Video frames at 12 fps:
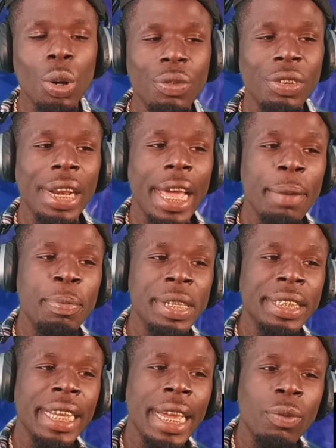Overlap
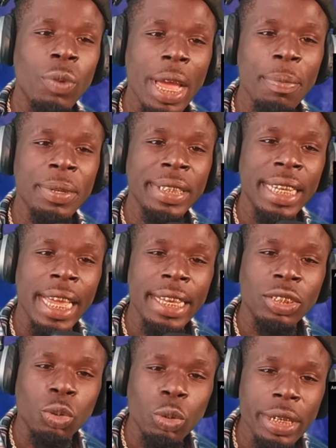his ass, rap his
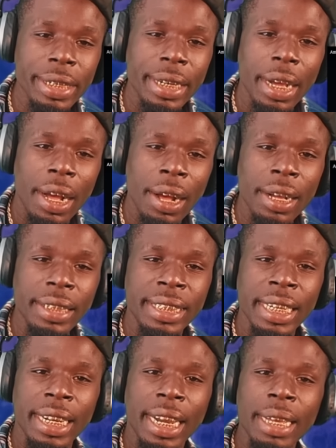ass, treat the
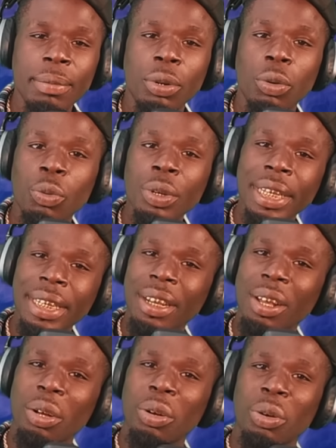object like burritos.
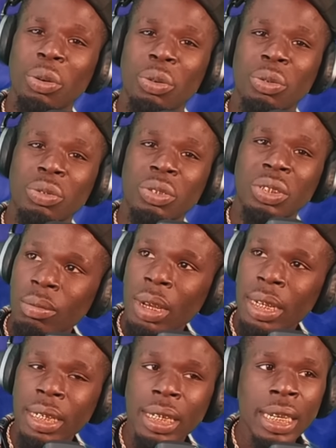
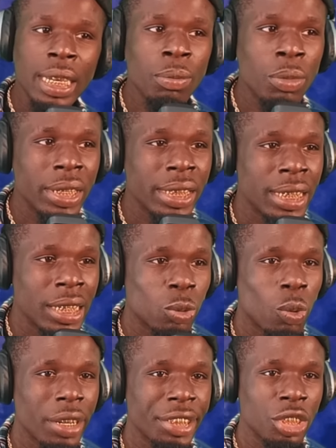My nigga, he must just
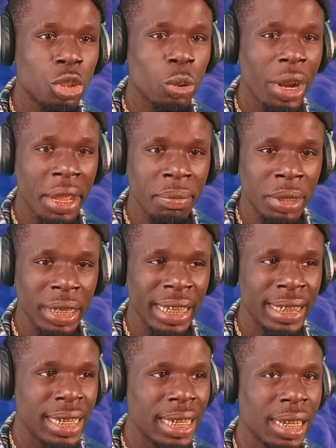watch the track meet
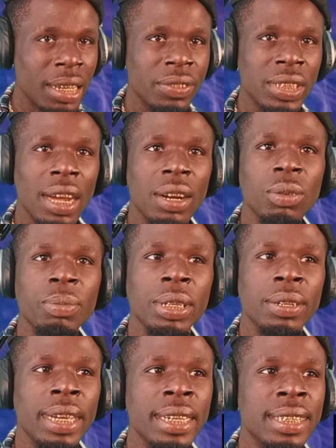and just left Taco
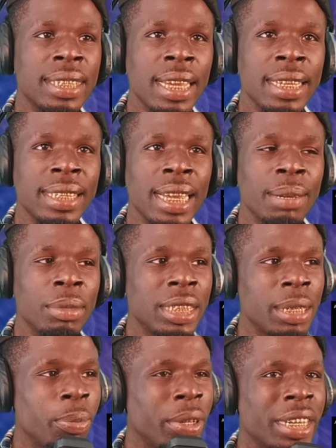Bell at the same time and
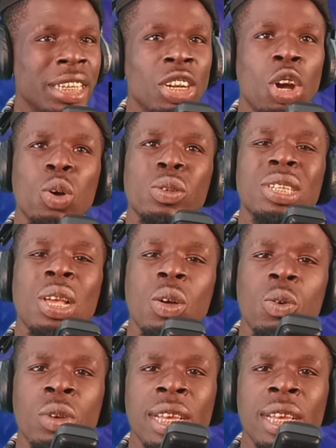just put it in the whole song.